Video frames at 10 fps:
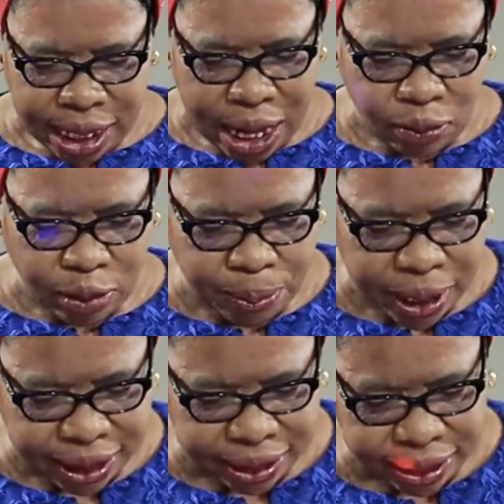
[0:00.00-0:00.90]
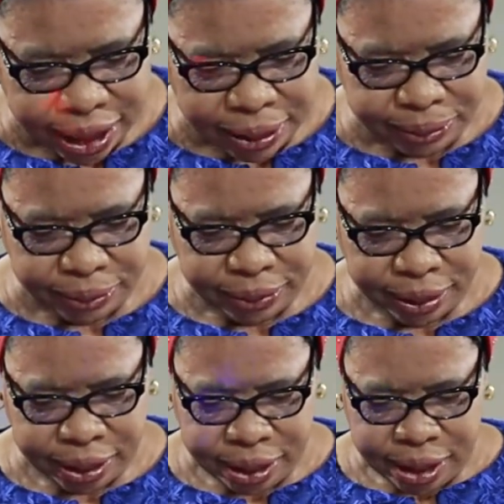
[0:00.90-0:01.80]
I will bless them
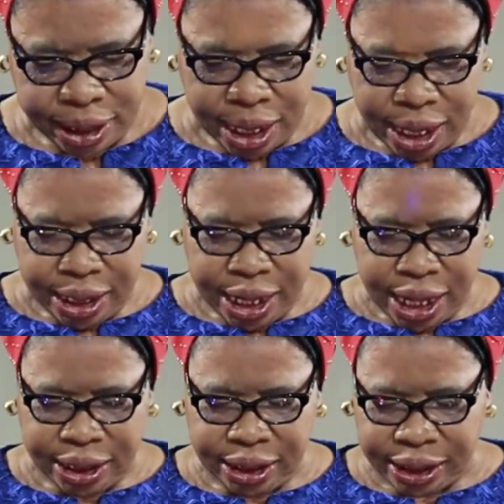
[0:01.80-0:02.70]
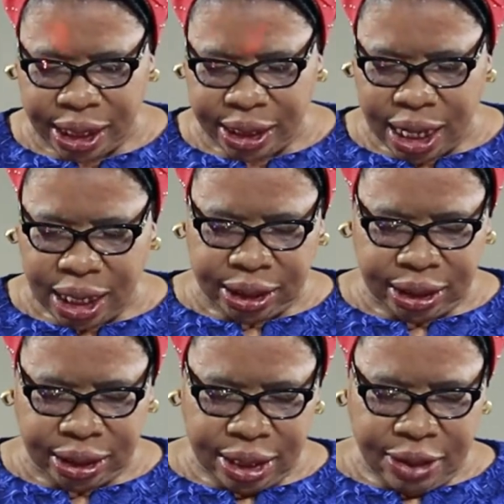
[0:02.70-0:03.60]
and their
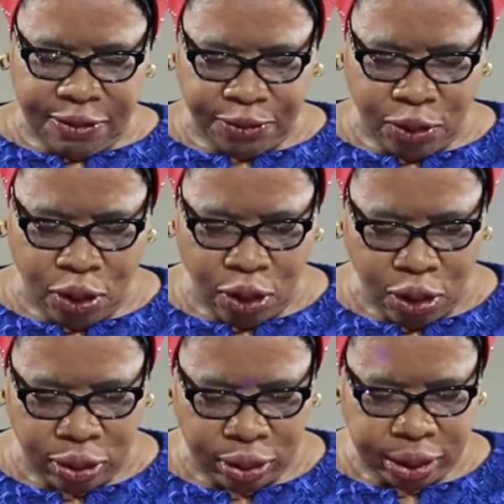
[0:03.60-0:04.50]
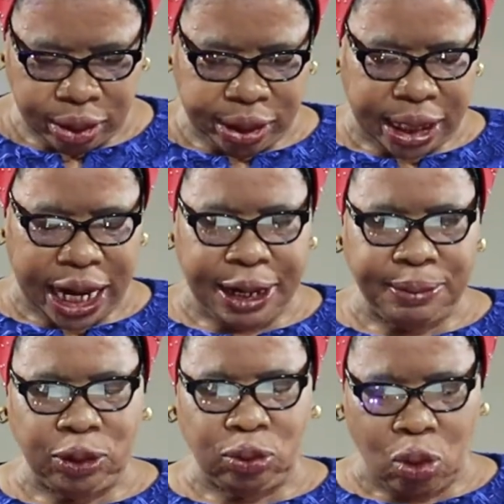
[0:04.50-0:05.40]
descendants for all
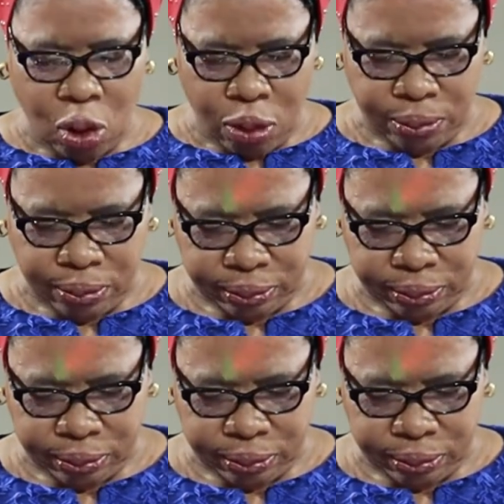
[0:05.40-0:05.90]
time to come.